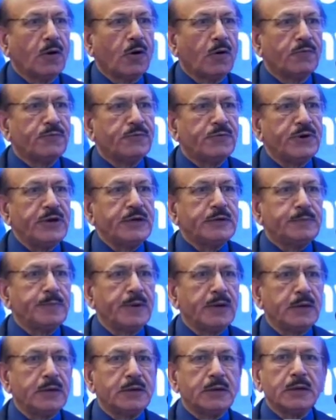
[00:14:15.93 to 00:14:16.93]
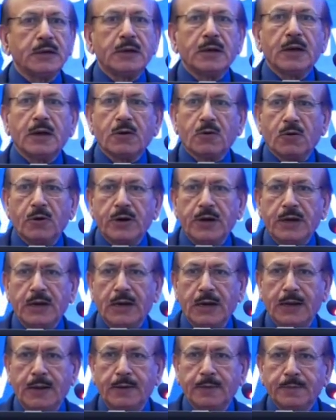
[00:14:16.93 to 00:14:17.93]
of treatment
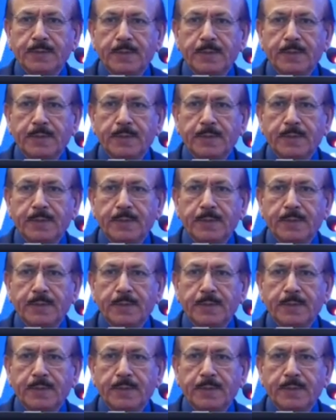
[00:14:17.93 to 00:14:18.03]
accordingly.